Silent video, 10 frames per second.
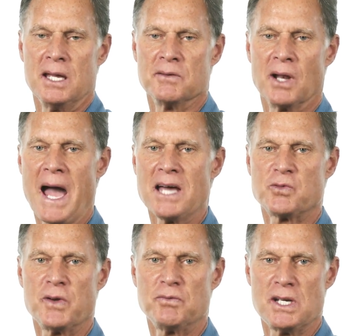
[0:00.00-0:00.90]
In the
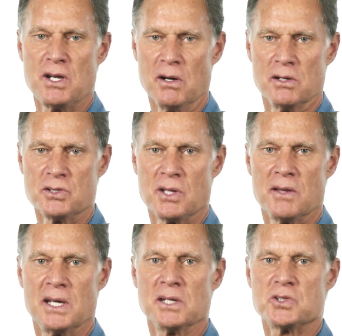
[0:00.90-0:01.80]
last 50 years,
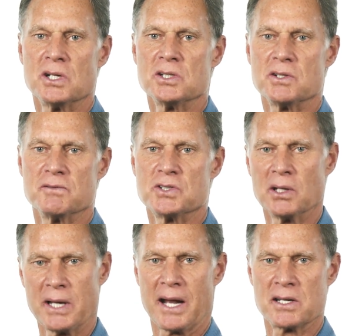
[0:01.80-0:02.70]
the incidence of
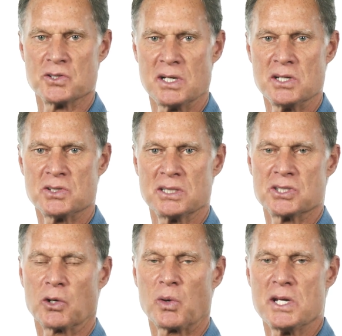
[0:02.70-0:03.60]
celiac disease has
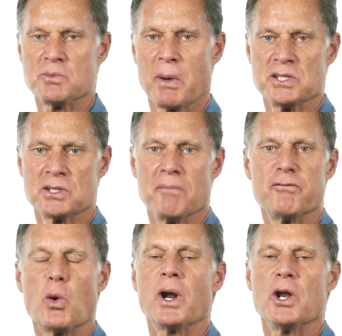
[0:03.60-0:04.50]
increased by some
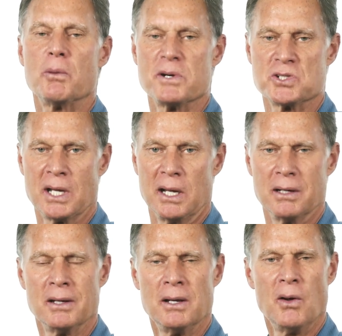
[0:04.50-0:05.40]

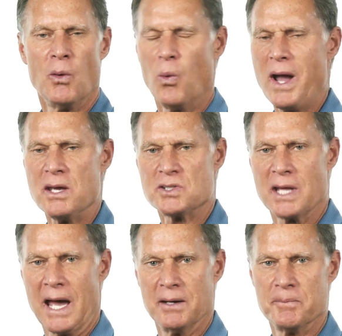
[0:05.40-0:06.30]
400%. Why is
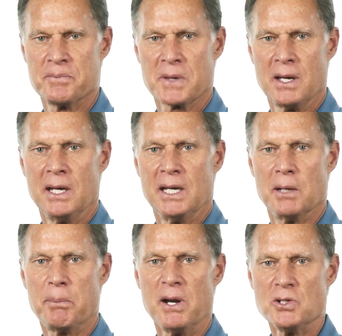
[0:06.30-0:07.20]
that? It
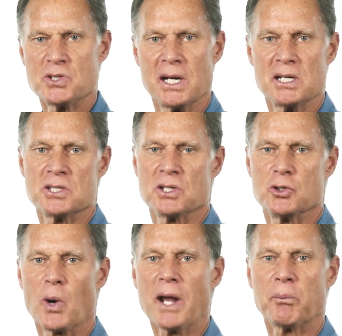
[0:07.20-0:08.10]
appears that it is in
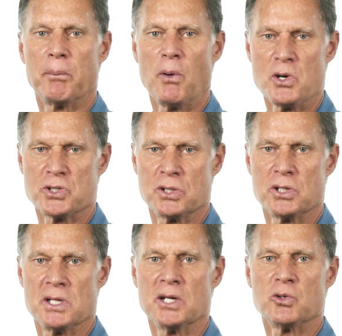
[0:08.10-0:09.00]
direct proportion
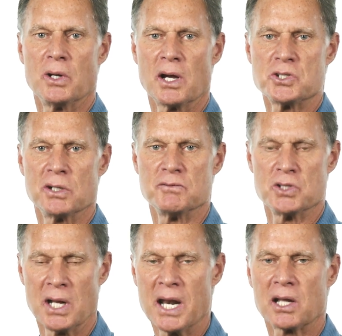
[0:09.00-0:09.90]
to the introduction of
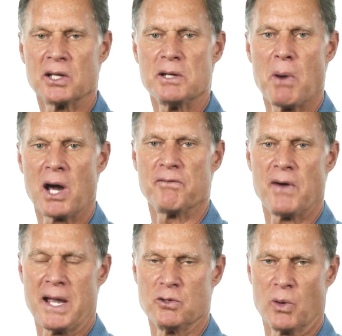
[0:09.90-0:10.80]
genetically
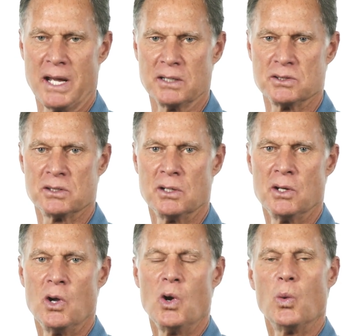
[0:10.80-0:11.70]
modified grains,
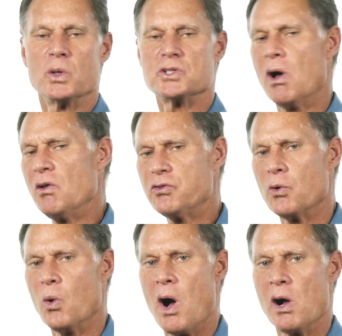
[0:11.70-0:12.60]
which
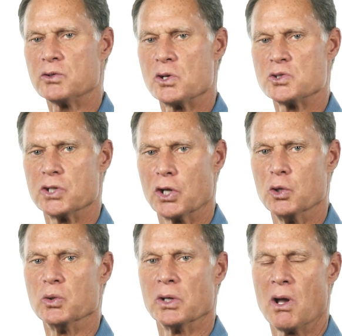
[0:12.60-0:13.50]
also alters the
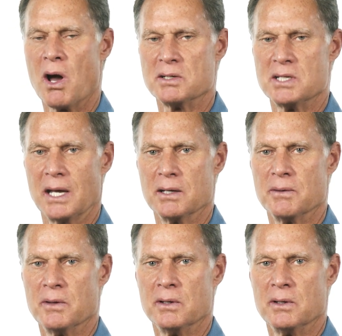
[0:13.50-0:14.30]
gluten content.